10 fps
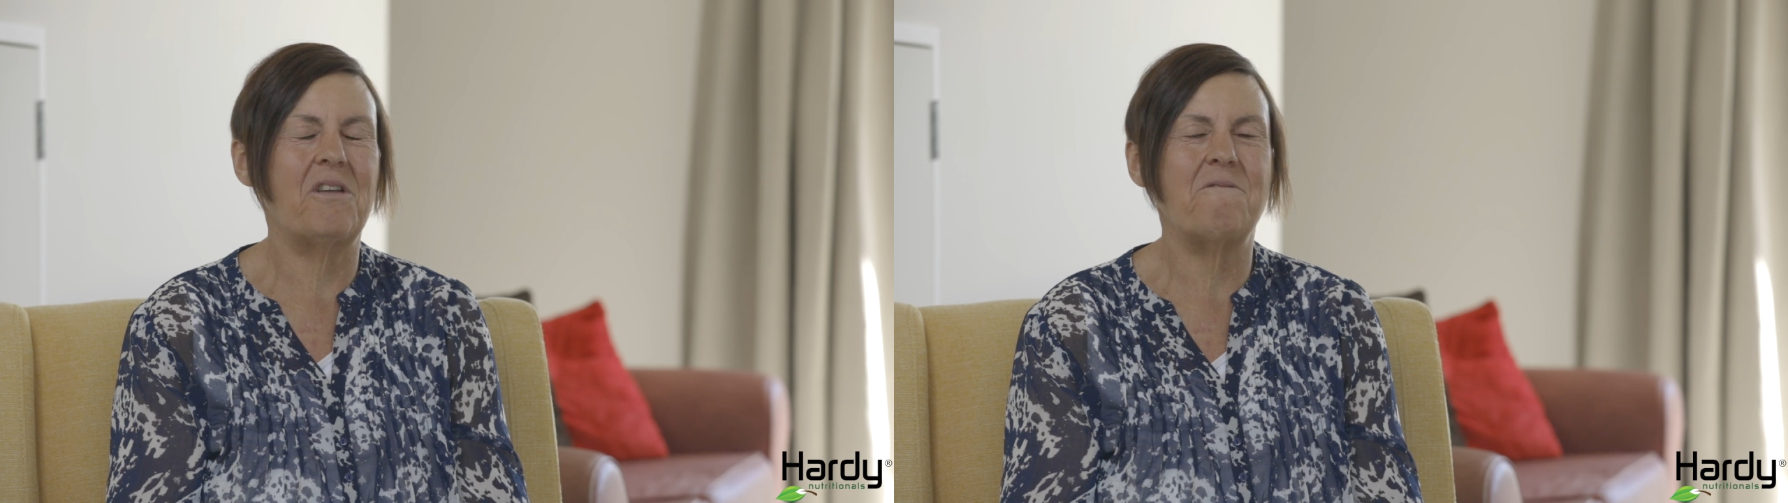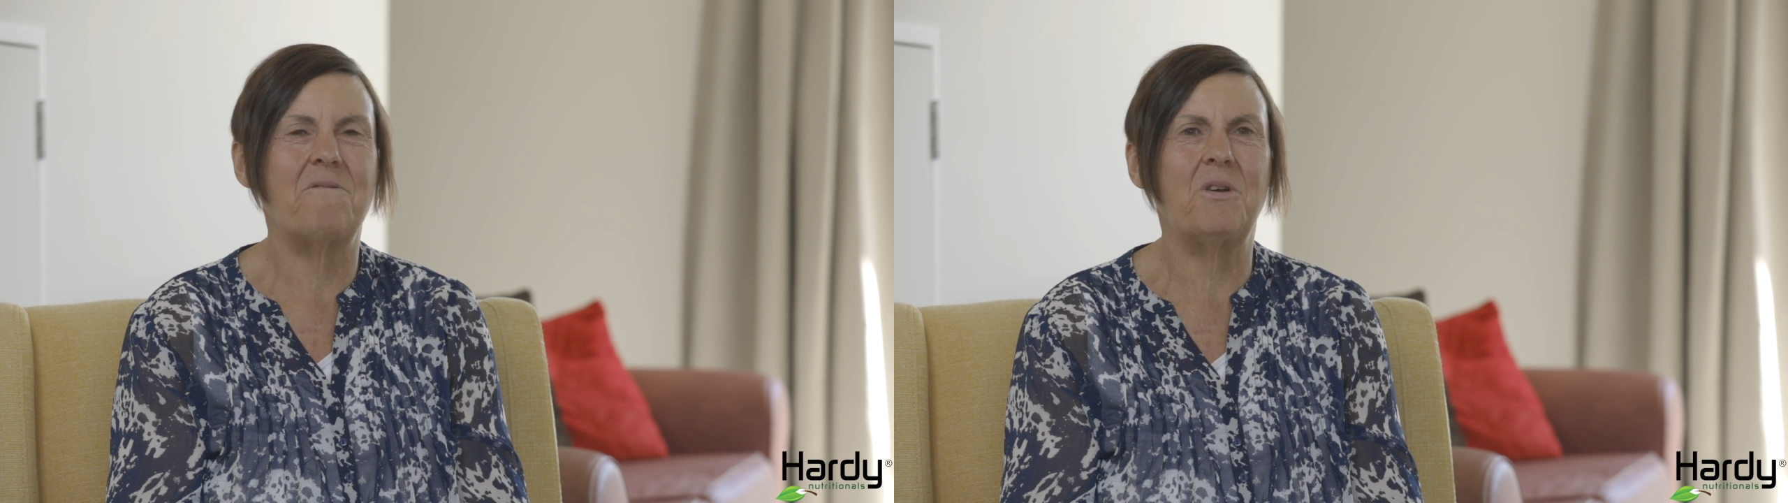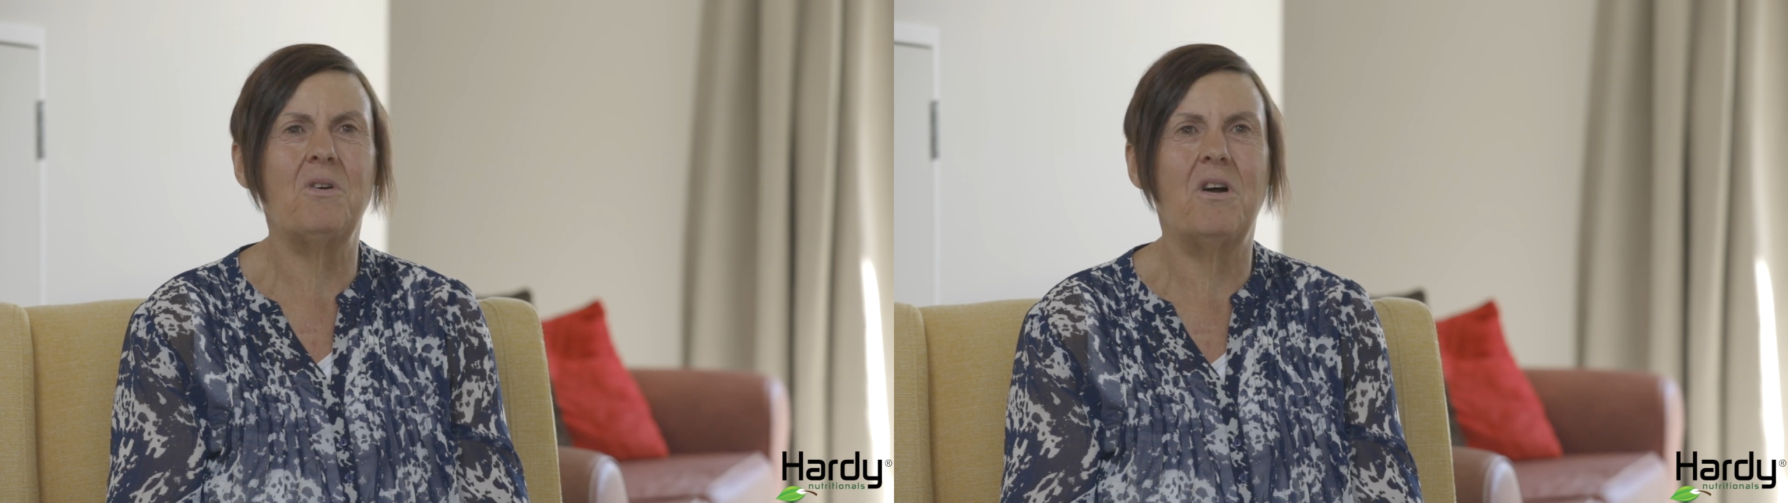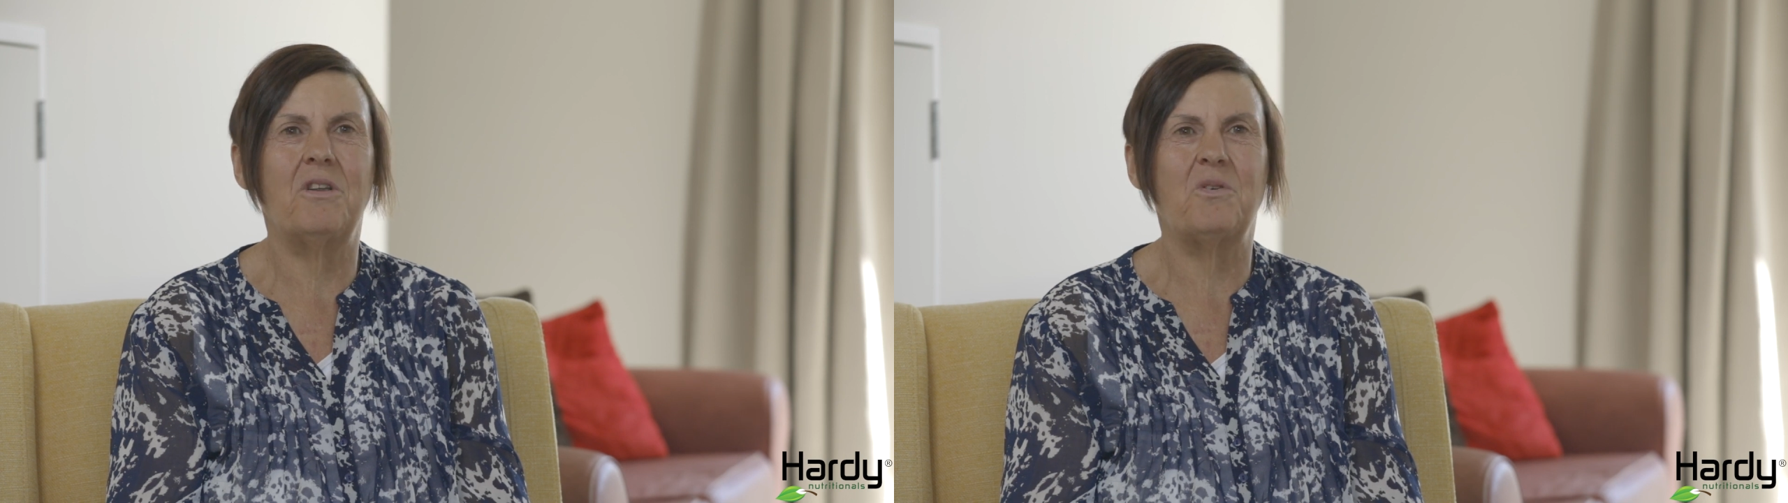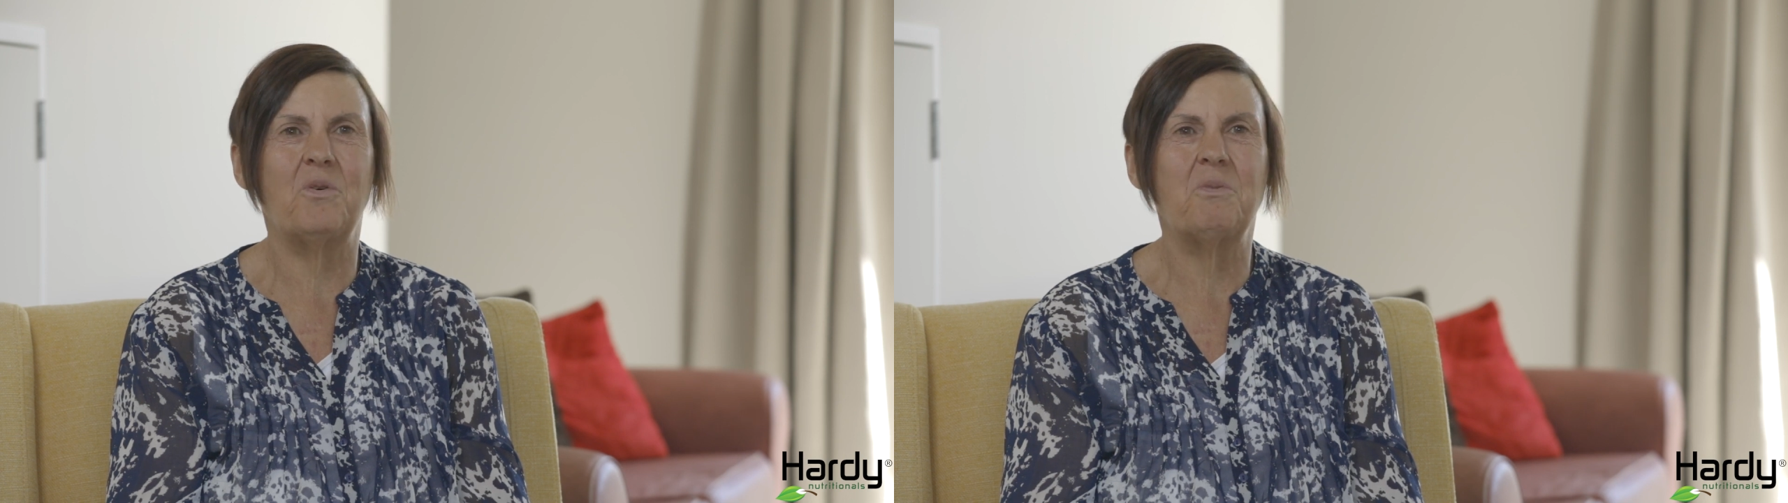don't feel
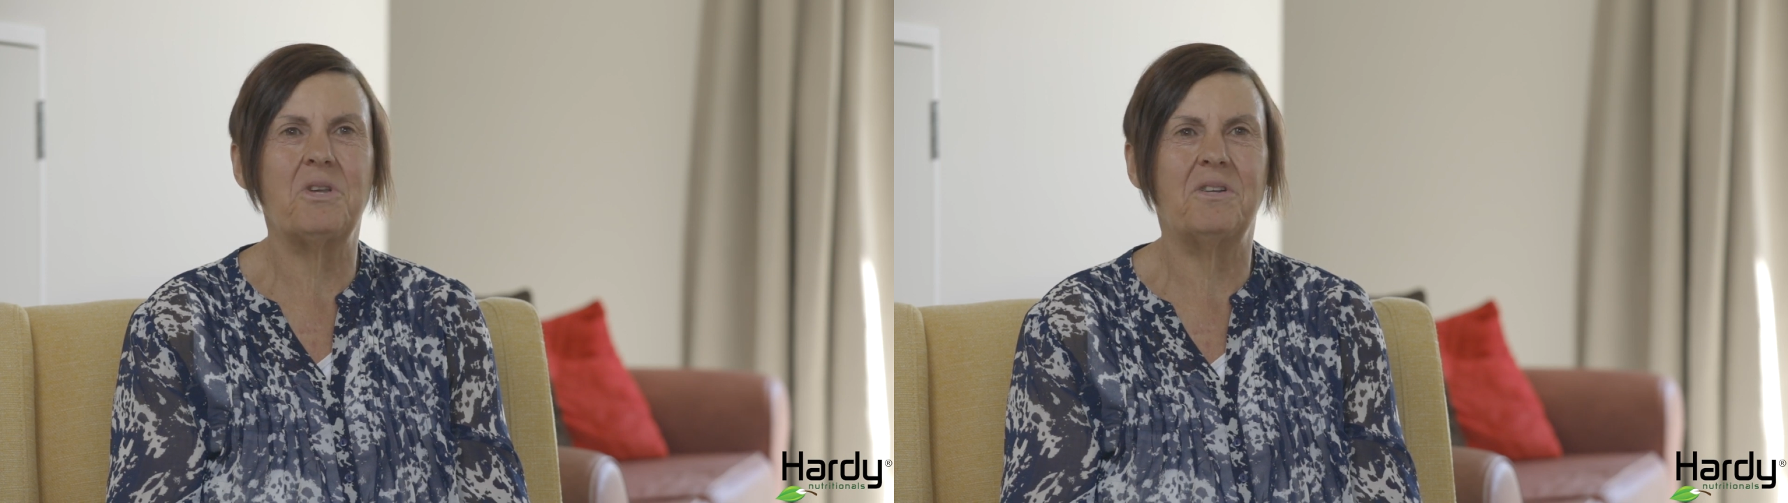kind of normal.